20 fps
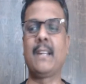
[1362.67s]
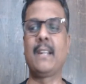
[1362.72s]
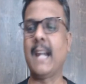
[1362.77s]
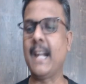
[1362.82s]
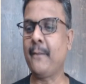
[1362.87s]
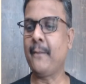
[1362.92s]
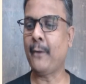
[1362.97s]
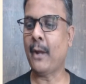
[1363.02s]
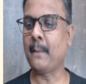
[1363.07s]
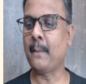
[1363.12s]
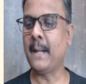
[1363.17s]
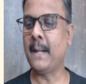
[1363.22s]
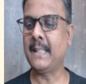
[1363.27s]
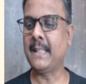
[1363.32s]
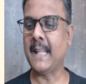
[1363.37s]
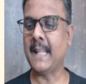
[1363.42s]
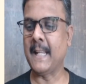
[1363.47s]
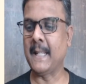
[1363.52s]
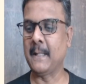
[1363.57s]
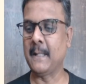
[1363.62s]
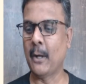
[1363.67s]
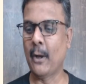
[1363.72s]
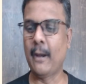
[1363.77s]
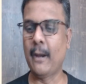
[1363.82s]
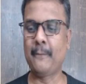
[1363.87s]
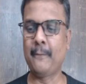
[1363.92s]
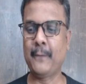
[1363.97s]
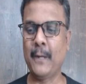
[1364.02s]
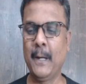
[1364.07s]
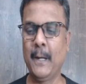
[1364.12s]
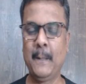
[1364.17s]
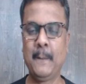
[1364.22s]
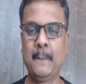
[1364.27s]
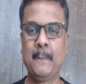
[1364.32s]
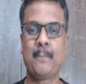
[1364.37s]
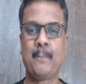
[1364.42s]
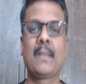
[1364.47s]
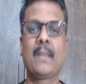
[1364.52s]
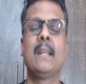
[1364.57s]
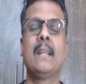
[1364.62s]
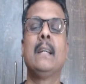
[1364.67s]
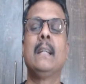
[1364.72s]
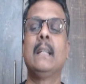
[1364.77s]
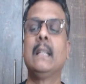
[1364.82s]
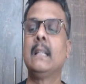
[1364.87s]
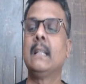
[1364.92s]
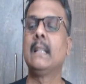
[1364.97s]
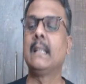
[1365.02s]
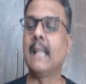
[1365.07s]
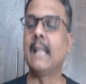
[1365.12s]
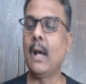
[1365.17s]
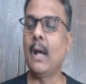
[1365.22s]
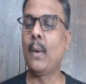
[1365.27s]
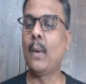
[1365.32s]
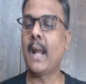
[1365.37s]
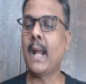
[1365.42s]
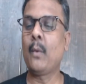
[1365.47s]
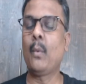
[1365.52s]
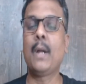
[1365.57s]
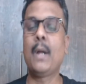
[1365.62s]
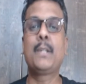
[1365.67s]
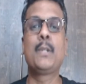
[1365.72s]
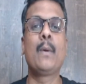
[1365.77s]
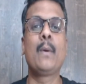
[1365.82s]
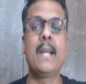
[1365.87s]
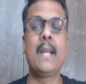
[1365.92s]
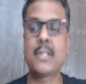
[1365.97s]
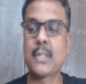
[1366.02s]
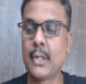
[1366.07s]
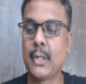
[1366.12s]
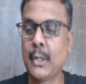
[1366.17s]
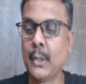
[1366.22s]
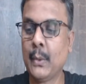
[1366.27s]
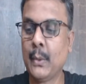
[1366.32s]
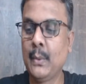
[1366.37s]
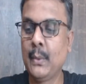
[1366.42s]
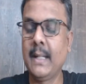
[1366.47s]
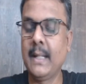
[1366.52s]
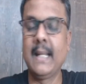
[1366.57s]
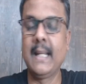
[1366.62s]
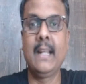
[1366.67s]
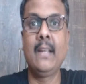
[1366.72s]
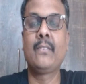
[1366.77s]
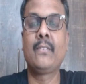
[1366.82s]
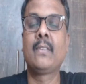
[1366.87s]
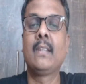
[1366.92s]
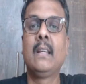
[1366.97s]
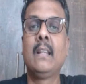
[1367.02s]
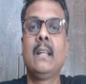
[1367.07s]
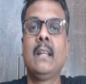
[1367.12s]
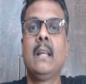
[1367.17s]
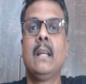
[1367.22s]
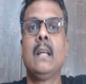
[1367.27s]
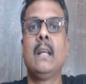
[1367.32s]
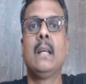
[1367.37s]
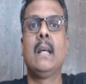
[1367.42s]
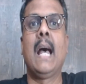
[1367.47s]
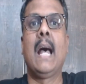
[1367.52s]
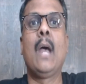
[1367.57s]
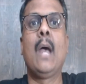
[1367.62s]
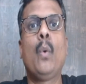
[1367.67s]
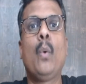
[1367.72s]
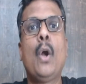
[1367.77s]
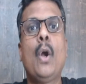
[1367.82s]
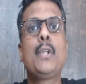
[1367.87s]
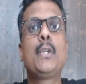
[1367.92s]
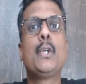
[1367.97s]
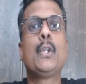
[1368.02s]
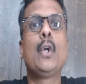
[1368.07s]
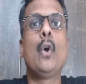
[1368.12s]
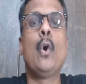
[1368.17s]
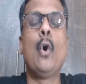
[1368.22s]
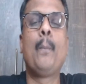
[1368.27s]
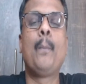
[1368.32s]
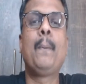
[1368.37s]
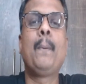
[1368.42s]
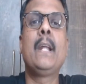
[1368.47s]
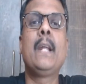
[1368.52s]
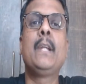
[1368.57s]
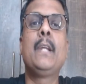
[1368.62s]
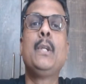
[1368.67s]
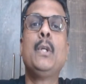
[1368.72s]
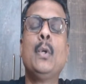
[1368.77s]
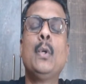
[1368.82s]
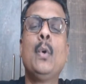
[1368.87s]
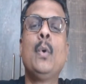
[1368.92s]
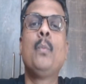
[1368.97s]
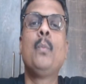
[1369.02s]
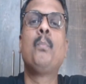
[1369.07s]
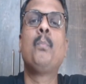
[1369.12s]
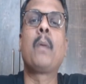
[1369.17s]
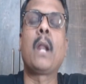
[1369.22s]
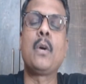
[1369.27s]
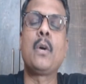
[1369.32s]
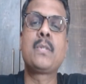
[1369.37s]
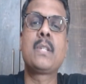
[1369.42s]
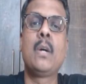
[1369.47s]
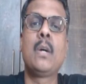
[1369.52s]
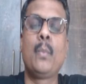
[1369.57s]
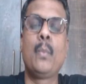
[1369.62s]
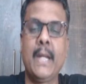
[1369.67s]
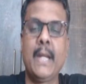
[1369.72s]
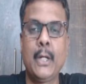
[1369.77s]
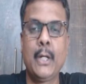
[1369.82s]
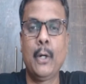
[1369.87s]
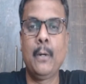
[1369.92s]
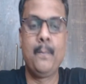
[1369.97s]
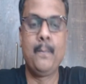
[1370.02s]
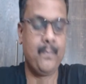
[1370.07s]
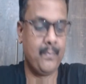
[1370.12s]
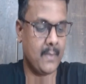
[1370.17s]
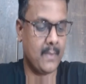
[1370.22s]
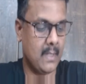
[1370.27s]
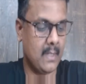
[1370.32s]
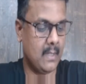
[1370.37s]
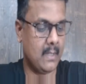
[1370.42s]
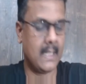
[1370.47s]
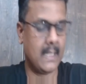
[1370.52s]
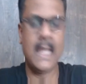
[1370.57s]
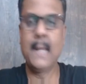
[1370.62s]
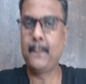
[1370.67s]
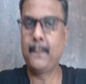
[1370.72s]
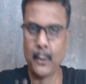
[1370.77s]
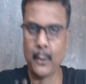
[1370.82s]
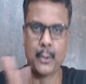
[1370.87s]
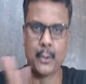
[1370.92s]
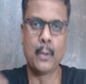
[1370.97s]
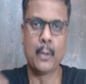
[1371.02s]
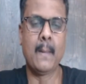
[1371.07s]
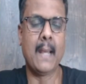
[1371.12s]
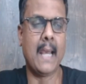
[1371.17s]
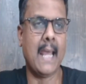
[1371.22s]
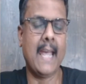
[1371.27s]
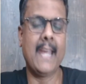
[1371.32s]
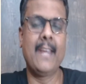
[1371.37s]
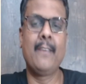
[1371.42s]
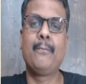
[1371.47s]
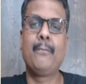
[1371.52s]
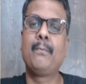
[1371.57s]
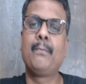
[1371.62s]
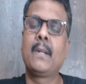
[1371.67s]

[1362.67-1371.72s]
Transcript: Ready for a mentee, all of you? Now what I want you guys to do is, I want you to open a new browser window. Keep YouTube alive.